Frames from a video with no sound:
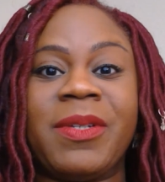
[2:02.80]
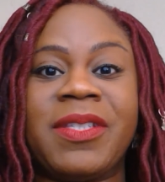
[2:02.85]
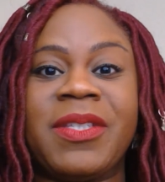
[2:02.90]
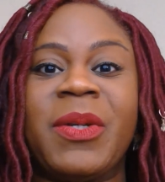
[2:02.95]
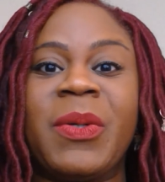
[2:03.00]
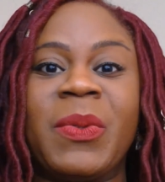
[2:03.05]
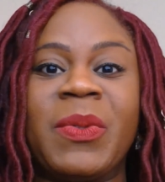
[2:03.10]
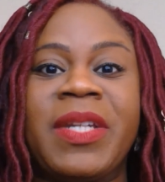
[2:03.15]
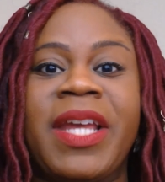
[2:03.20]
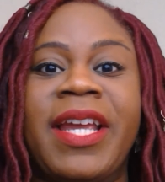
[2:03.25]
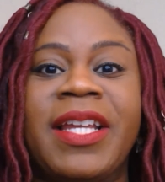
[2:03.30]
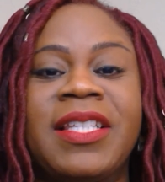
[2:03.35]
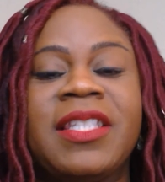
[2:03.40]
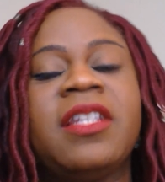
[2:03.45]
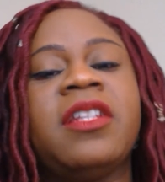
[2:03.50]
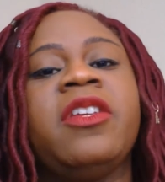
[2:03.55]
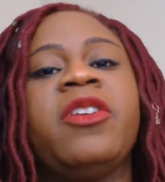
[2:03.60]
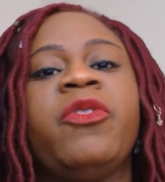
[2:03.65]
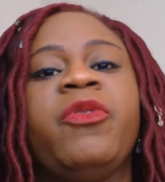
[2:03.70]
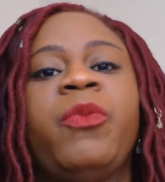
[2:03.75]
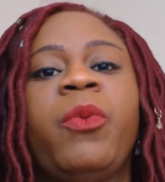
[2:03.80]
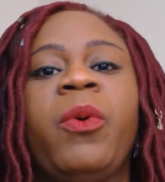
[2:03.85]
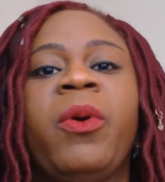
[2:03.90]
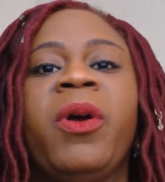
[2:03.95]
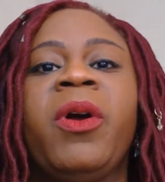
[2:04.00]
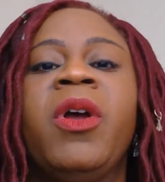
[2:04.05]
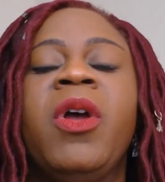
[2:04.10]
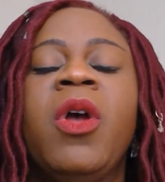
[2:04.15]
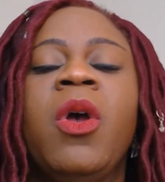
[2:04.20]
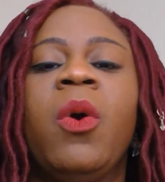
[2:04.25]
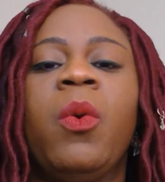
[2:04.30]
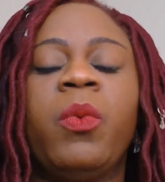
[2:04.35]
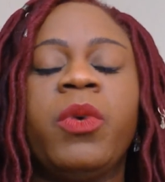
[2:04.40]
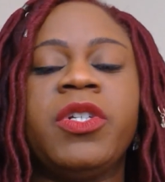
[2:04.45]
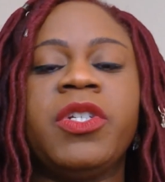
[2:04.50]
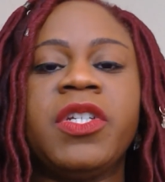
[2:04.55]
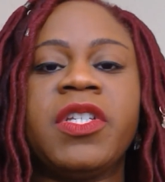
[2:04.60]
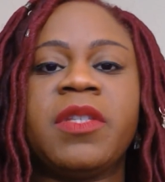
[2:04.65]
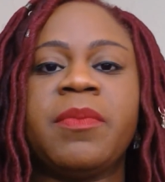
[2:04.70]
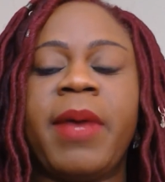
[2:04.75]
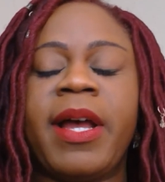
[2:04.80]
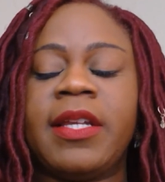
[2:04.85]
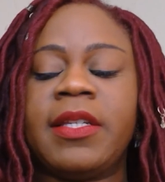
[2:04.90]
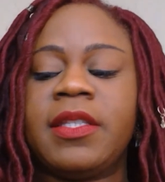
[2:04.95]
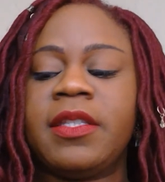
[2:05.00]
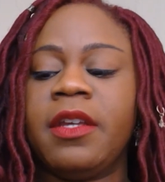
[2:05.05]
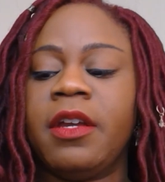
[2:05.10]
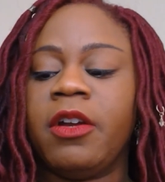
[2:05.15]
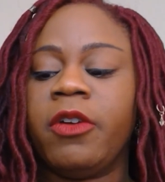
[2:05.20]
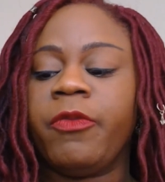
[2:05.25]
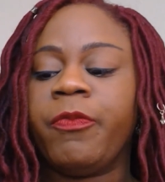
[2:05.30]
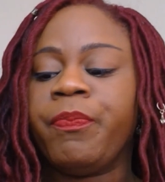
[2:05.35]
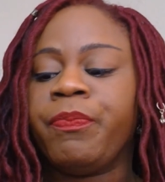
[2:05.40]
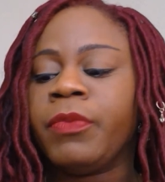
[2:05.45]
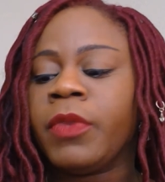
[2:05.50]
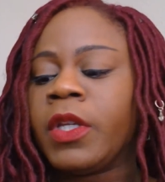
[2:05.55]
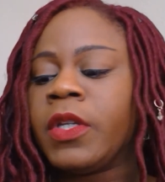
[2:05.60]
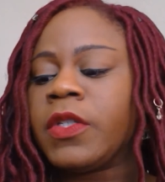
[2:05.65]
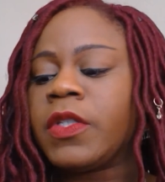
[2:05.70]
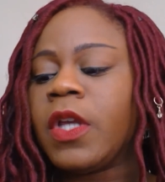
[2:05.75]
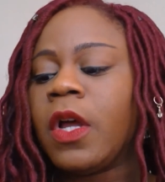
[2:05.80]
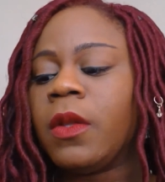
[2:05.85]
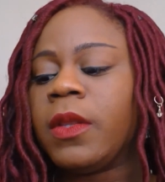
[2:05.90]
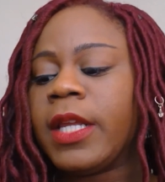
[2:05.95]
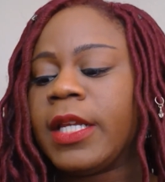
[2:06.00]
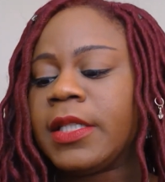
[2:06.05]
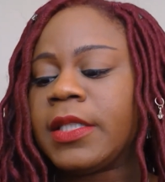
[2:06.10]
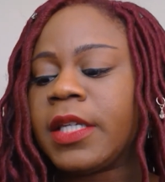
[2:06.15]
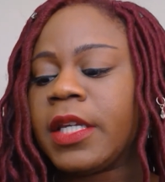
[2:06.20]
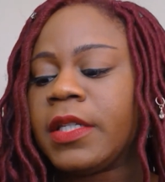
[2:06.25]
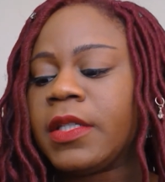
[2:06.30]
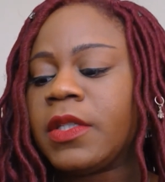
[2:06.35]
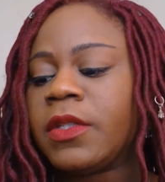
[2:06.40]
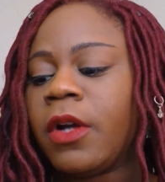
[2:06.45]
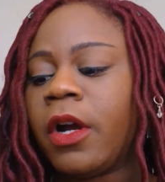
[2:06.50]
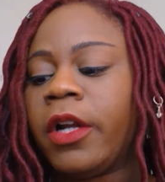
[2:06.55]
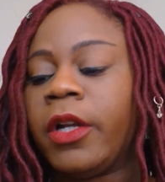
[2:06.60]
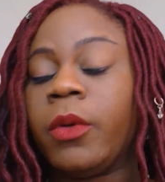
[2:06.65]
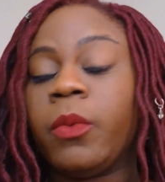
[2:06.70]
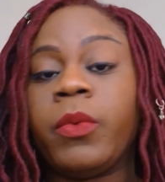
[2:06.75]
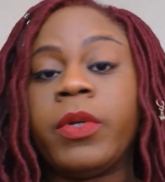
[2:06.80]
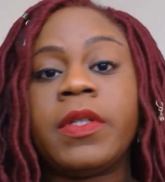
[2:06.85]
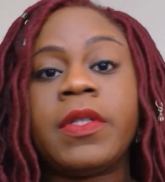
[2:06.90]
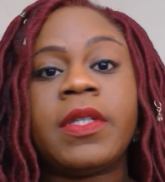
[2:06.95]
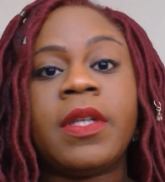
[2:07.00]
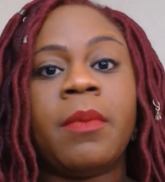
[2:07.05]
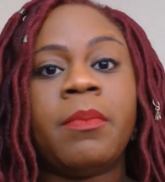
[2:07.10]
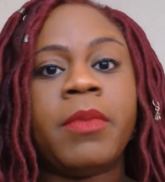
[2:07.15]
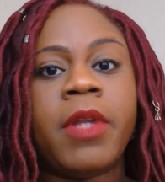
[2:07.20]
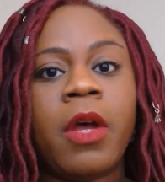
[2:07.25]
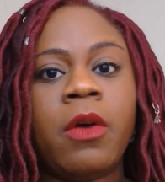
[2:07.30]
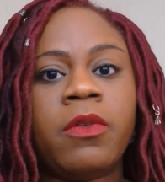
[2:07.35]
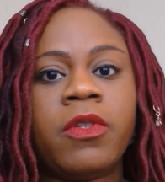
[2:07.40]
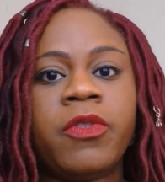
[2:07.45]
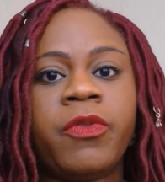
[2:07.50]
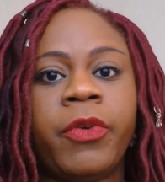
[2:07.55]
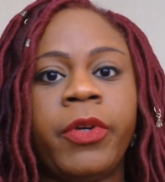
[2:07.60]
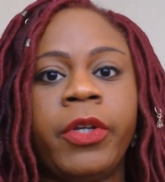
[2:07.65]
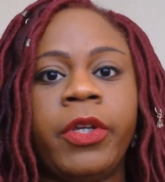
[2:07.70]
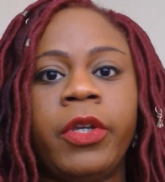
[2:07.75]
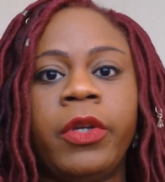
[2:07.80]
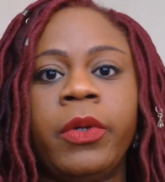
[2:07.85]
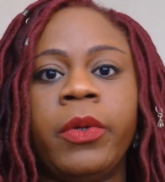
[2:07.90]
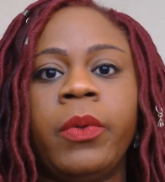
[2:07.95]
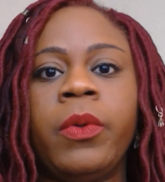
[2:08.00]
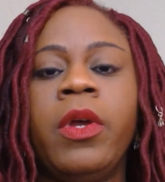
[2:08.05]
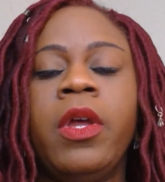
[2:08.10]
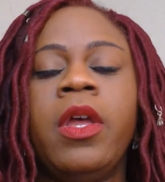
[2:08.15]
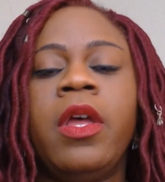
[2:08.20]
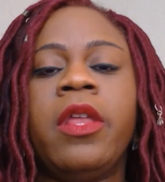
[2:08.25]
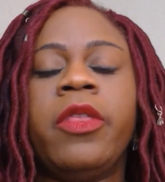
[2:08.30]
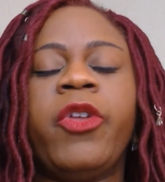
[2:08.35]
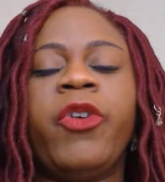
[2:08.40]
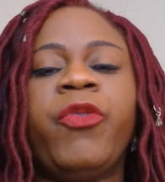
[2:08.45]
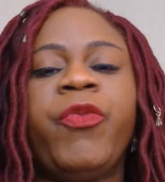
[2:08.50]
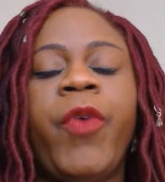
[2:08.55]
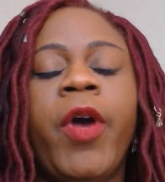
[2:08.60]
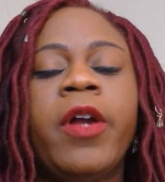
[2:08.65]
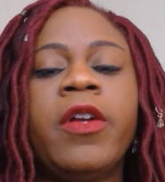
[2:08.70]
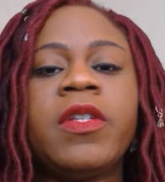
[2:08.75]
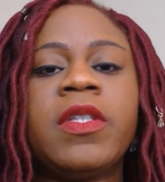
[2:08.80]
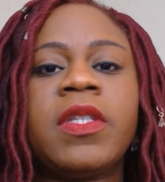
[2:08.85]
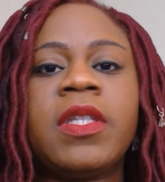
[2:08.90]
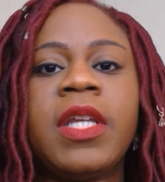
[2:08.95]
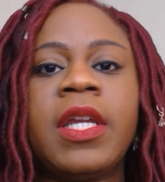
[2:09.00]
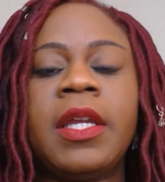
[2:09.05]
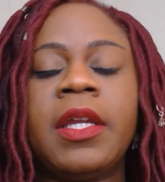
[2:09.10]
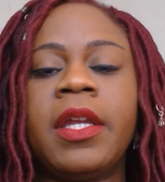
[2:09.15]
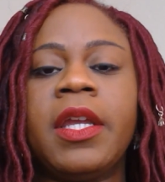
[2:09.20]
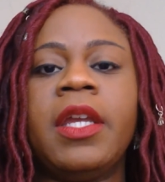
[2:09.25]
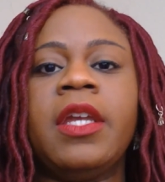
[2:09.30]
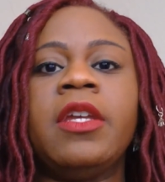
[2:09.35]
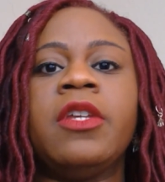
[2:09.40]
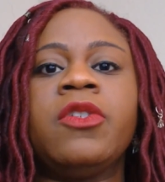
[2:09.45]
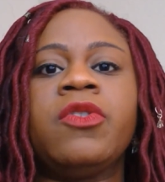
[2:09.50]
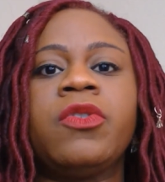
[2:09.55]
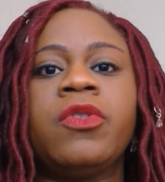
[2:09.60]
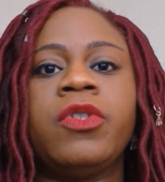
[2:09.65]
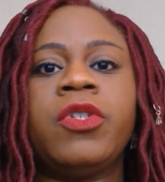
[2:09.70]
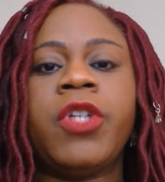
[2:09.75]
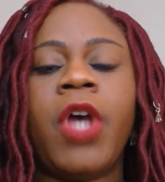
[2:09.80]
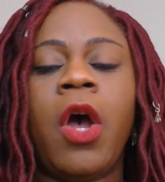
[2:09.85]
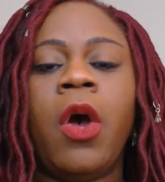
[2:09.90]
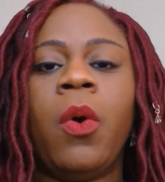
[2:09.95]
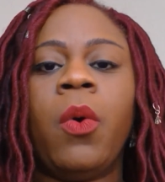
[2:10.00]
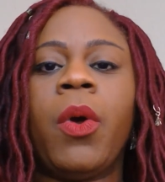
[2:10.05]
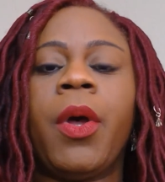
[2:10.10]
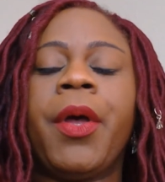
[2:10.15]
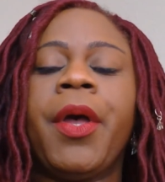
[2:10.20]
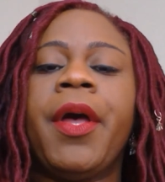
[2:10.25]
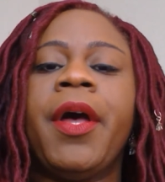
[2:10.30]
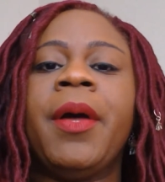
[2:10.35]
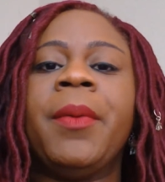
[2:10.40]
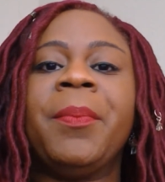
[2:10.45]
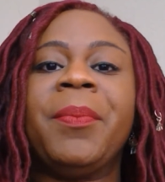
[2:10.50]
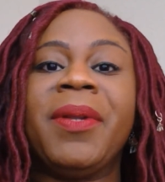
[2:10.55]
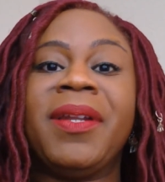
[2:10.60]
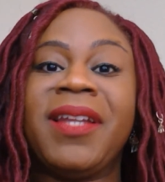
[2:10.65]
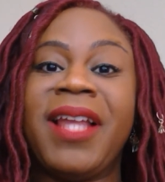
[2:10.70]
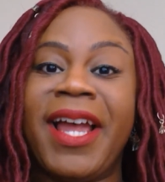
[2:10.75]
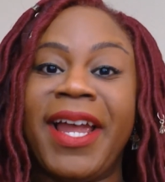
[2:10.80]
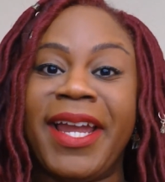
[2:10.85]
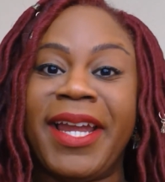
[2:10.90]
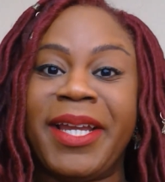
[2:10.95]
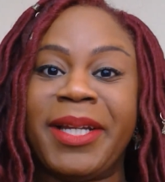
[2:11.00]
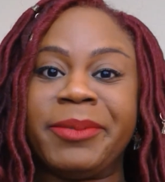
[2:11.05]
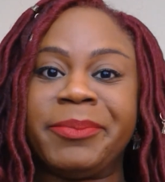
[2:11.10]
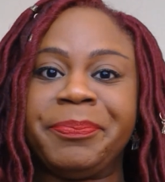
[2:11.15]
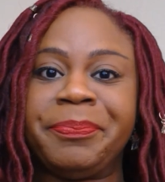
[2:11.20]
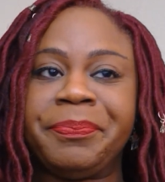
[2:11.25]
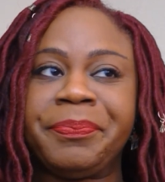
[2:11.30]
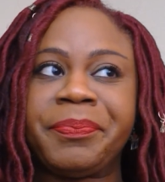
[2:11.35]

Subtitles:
single day to live for, which is myself. So let's get started with some notes for you. The first thing is don't complain.